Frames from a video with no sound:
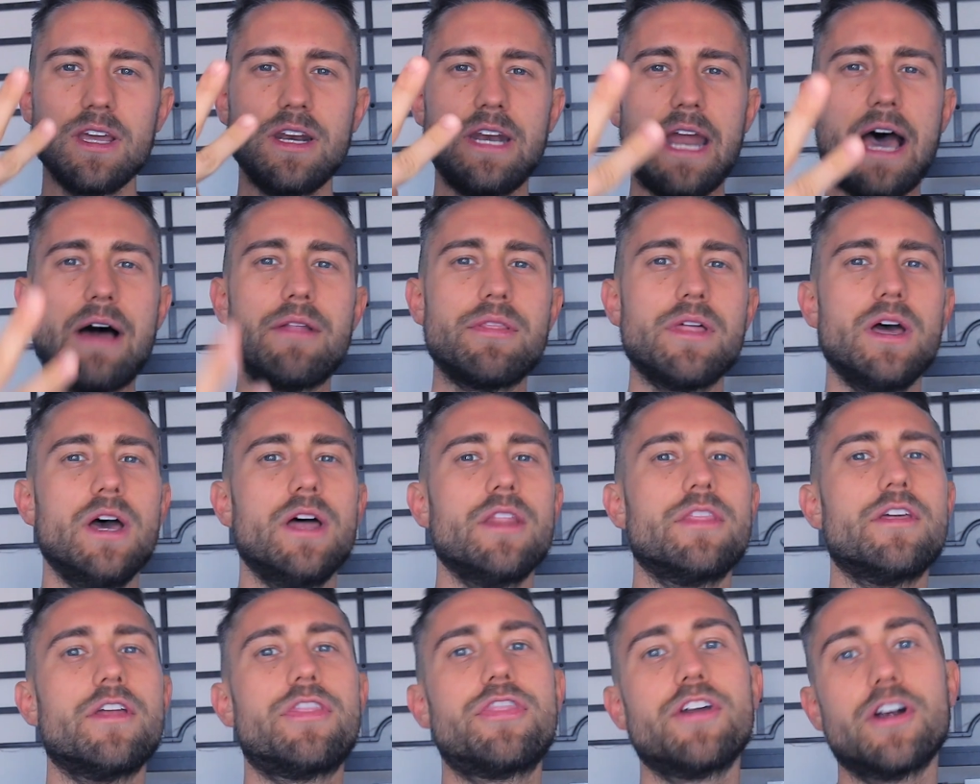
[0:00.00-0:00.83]
Now,
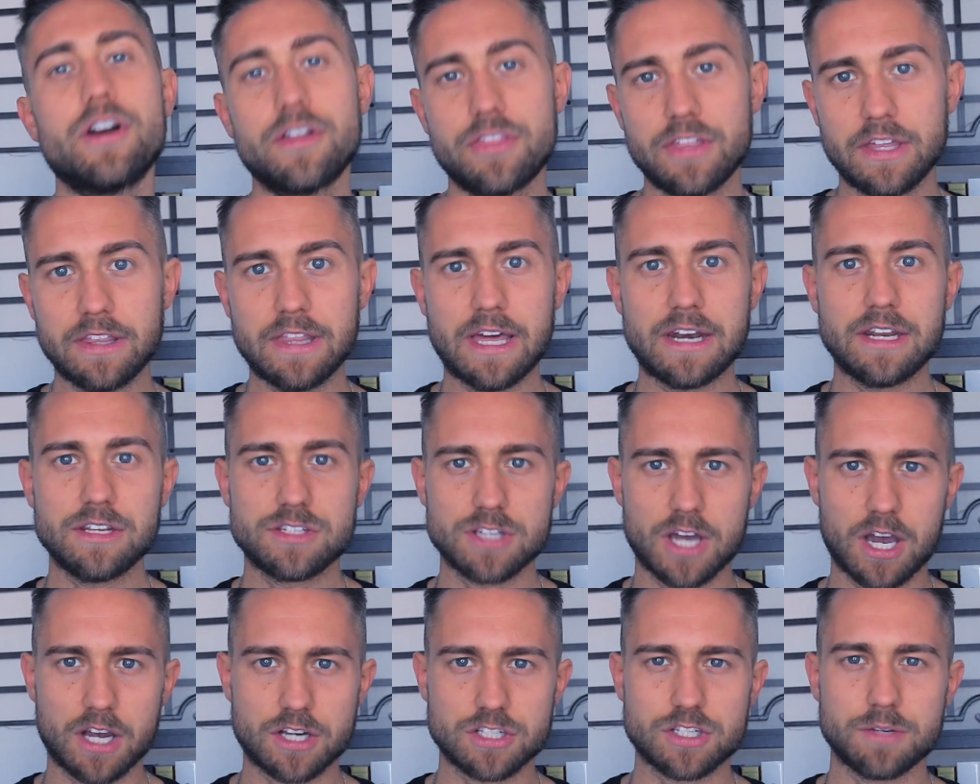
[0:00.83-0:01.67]
the third thing that he
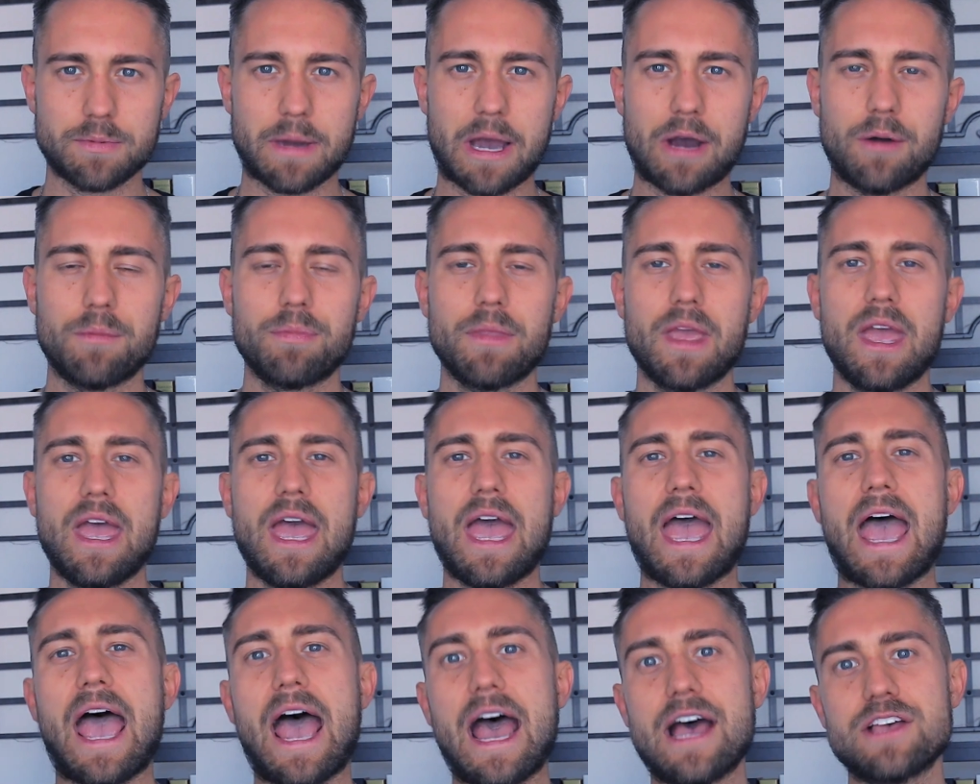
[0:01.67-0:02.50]
talks about
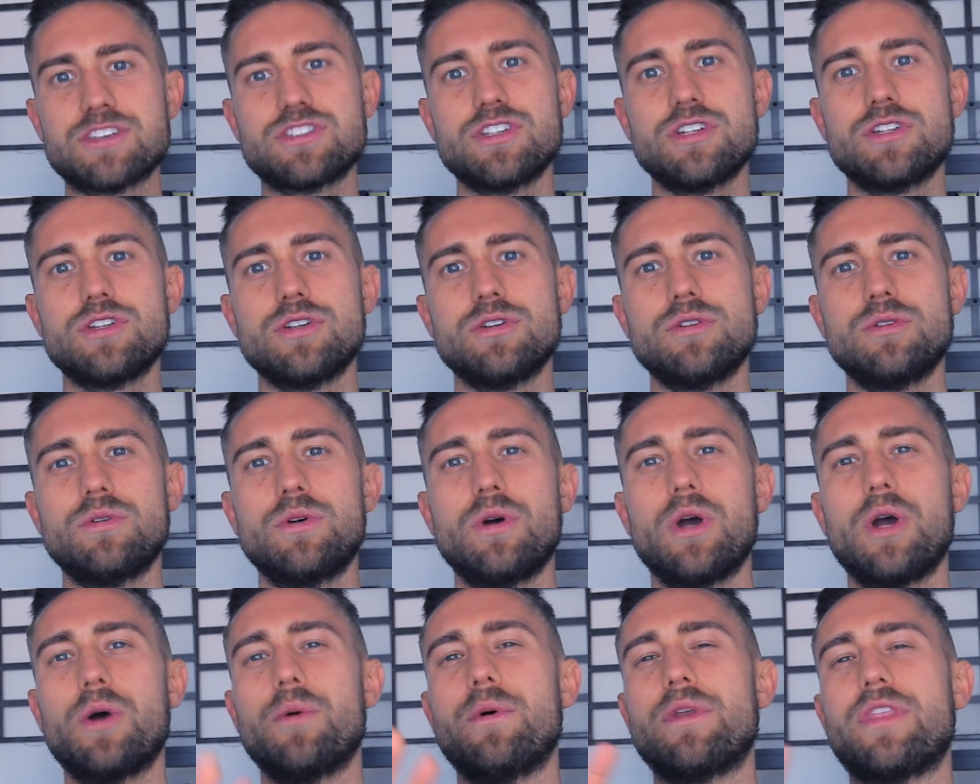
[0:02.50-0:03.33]
has to
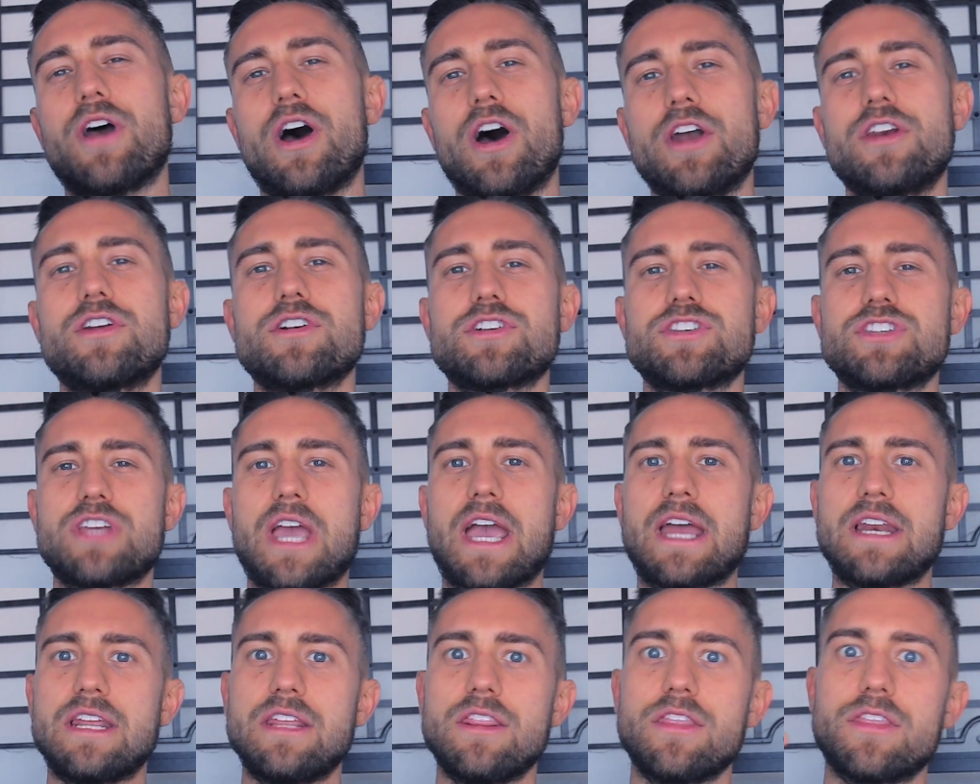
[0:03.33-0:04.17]
do with
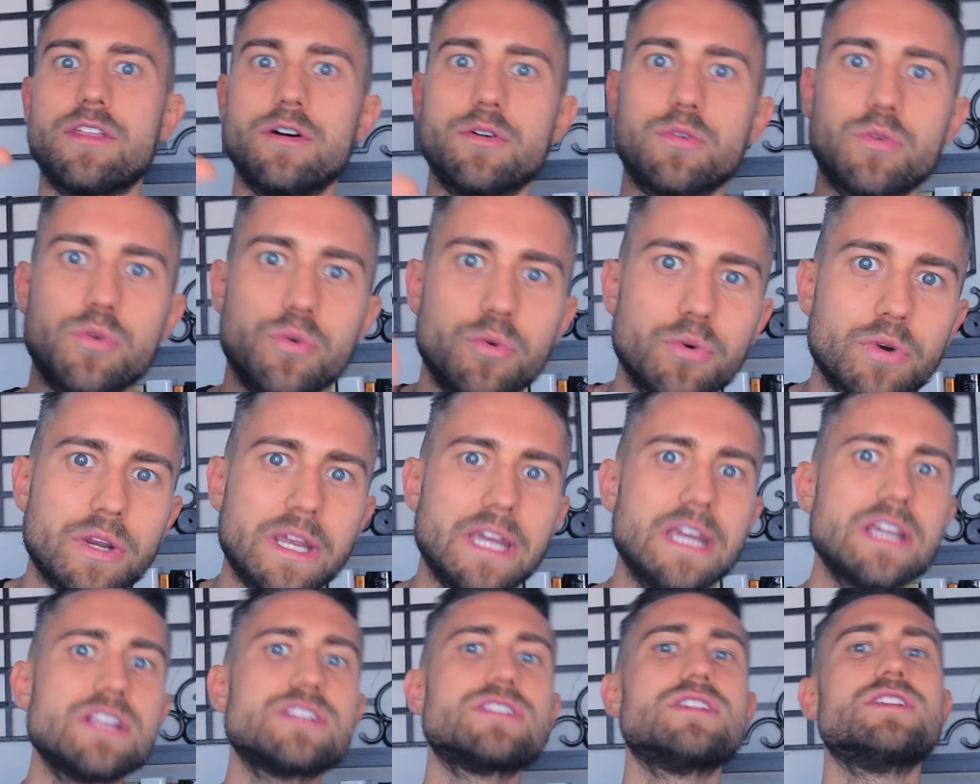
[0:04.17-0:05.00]
understanding the
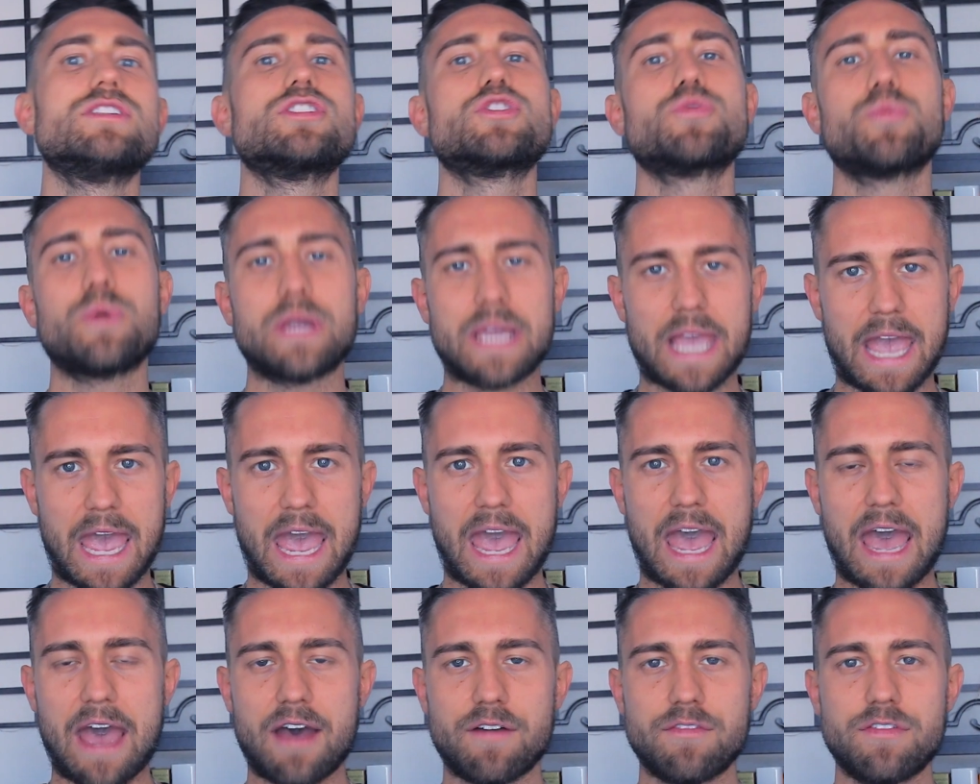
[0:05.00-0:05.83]
reasons we
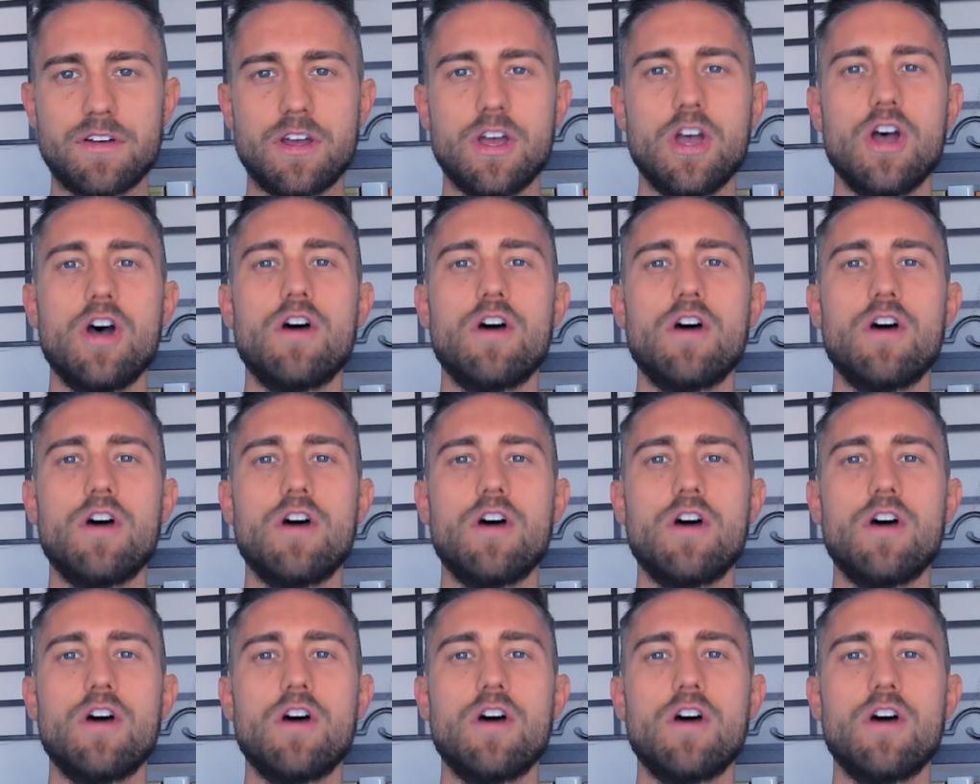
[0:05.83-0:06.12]
have